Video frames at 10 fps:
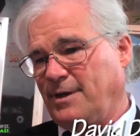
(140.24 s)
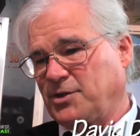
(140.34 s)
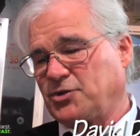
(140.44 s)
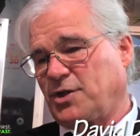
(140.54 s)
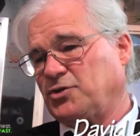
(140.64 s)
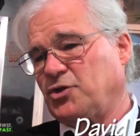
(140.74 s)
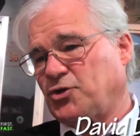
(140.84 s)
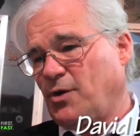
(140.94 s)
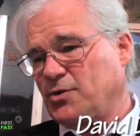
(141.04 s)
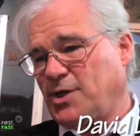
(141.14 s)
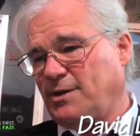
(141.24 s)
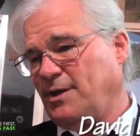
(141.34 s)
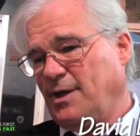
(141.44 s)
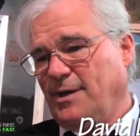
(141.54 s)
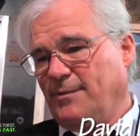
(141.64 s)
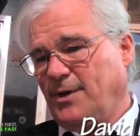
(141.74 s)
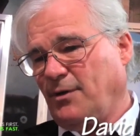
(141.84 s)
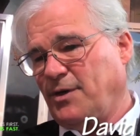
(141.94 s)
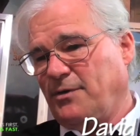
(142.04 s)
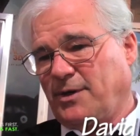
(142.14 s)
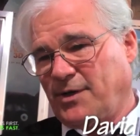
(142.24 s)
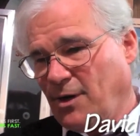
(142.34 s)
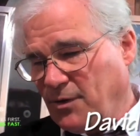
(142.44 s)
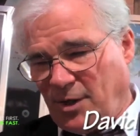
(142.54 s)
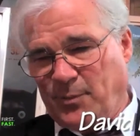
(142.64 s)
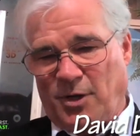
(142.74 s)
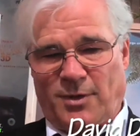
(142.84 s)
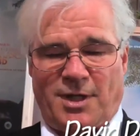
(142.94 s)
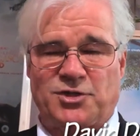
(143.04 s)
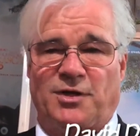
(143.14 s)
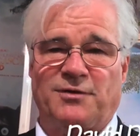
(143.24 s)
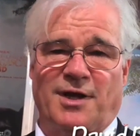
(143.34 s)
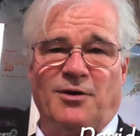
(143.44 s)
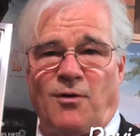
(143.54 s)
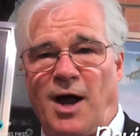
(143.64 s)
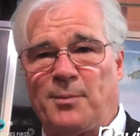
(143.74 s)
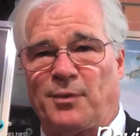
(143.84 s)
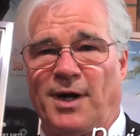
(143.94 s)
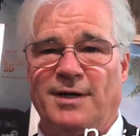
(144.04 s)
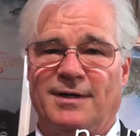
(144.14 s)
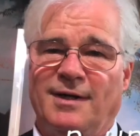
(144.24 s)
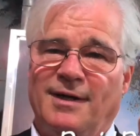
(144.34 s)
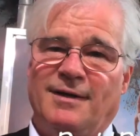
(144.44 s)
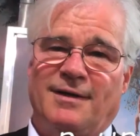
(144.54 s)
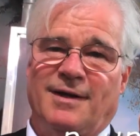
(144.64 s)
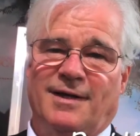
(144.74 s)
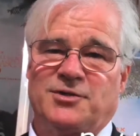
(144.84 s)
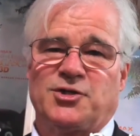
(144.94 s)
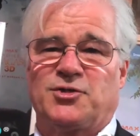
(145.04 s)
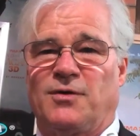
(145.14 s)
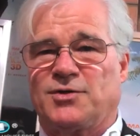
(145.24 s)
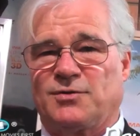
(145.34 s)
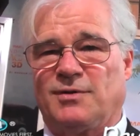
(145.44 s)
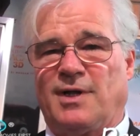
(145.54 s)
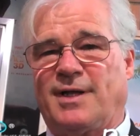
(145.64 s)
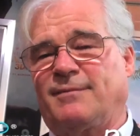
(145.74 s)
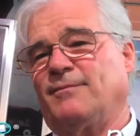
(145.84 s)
it just shows that. You know, they don't compete with each other, they cooperate, and it just shows that